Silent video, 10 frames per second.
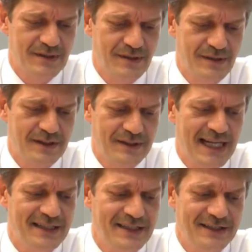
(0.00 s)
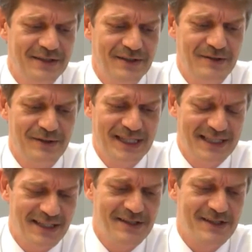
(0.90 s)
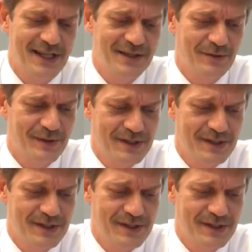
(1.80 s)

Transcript: on the right hand and the right hand side of